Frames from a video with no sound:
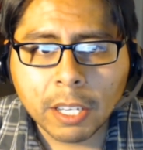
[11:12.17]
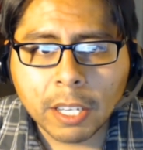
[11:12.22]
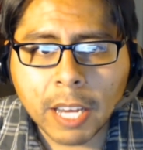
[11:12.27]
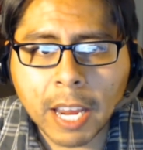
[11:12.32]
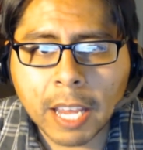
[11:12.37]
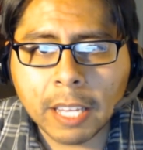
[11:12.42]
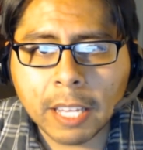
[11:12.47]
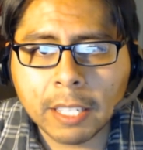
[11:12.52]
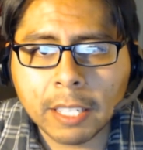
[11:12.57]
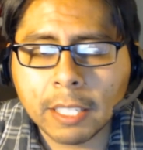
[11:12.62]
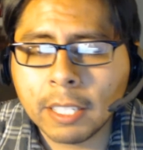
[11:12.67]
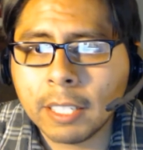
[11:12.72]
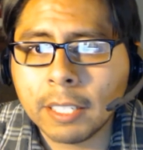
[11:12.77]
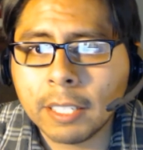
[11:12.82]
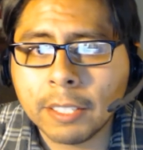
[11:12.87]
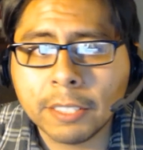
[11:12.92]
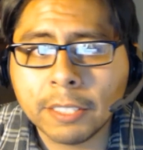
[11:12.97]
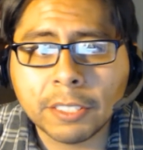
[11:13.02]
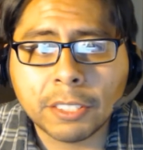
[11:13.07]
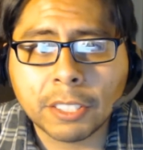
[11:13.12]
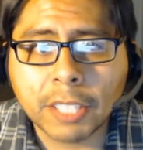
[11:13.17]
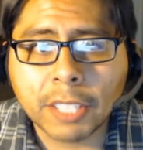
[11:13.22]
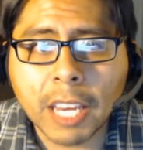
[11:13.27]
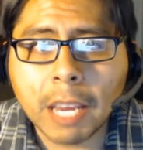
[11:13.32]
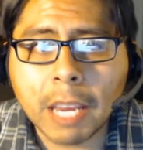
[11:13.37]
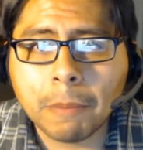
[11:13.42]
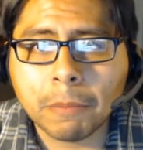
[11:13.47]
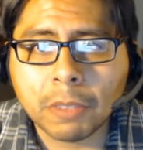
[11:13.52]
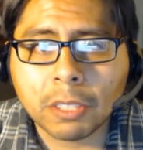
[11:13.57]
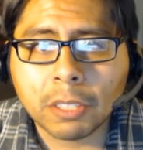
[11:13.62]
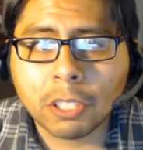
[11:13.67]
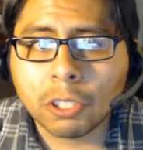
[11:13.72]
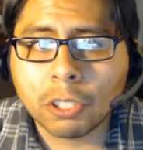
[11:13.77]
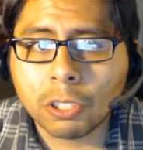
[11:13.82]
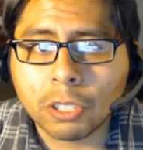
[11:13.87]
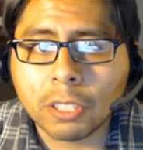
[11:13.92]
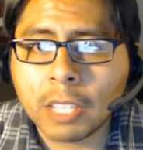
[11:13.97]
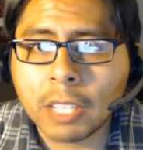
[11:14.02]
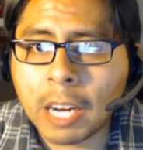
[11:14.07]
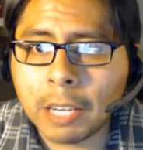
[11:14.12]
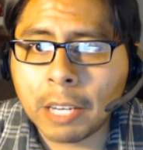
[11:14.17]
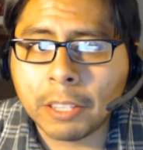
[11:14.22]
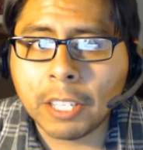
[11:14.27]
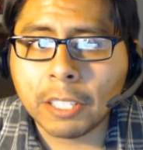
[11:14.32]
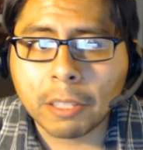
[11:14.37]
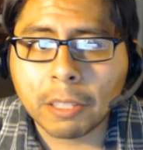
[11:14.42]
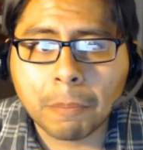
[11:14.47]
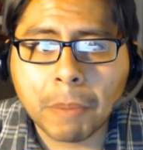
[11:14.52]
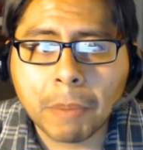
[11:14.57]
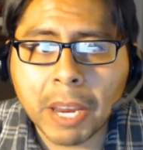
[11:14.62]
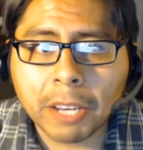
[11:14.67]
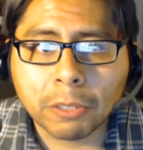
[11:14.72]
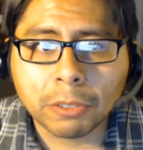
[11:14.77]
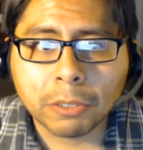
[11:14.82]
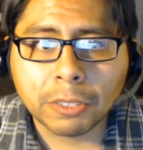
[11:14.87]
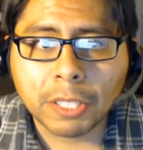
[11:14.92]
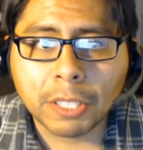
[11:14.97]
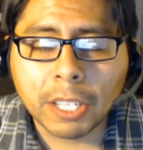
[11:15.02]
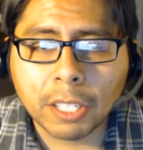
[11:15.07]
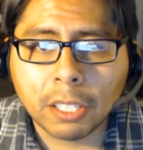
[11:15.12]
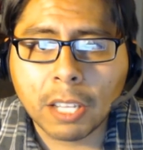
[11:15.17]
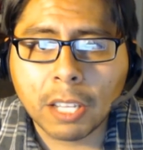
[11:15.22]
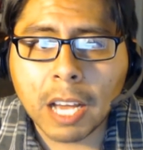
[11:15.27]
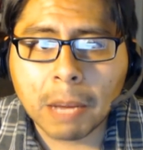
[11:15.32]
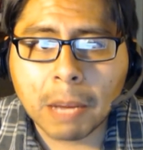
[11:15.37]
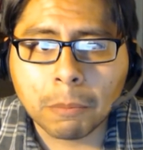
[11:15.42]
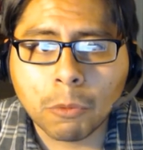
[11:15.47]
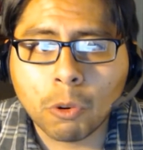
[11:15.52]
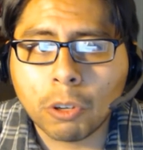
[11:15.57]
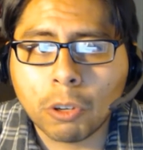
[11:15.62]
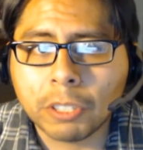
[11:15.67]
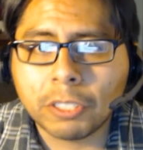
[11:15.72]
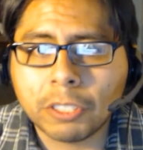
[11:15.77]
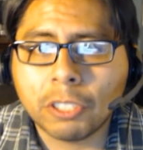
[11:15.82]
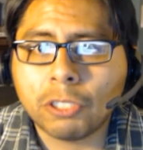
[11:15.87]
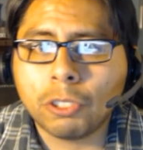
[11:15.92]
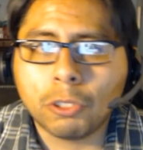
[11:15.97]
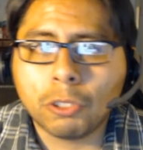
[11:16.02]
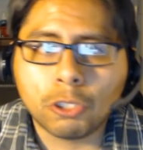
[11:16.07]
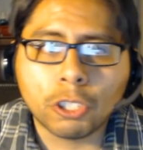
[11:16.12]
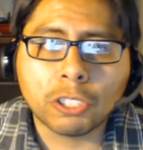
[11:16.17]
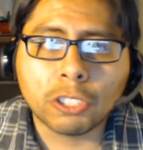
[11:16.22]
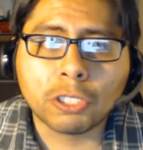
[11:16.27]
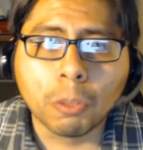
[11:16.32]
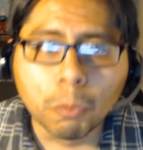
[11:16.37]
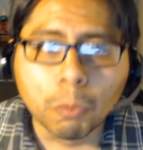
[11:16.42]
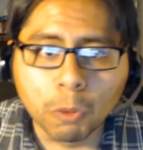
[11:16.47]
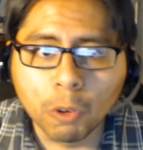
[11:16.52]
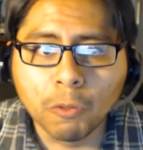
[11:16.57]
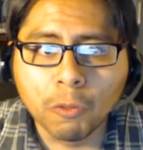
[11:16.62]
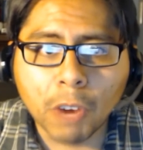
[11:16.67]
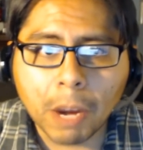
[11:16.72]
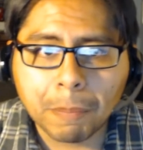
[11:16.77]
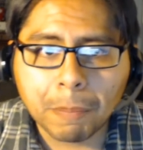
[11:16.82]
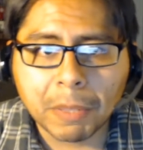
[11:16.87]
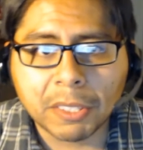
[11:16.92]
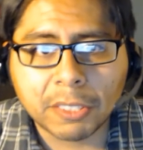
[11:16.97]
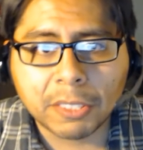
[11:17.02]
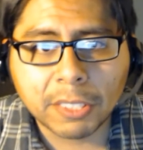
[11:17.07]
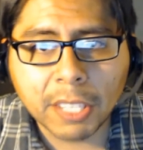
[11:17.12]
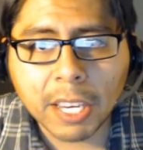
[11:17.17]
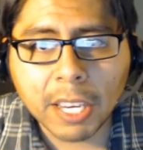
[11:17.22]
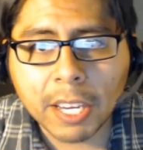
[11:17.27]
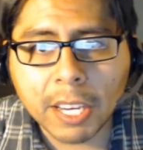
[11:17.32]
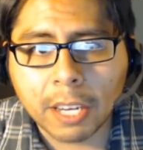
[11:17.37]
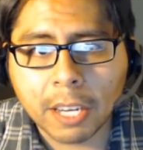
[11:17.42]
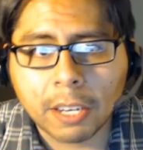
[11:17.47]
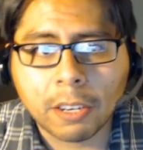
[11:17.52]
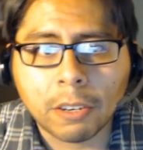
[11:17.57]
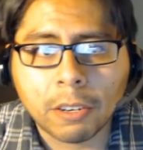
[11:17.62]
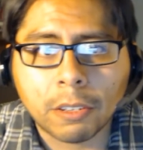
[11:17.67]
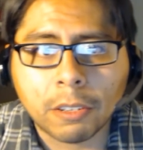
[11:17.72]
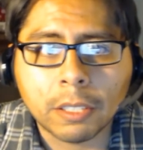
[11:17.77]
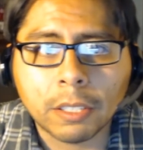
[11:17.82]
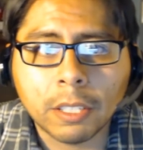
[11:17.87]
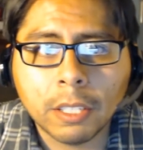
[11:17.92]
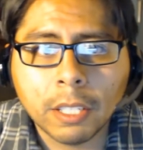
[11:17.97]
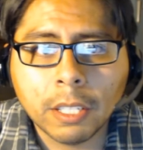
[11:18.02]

and this is a game that I think the Bengals need a lot more just to move up in seeding here.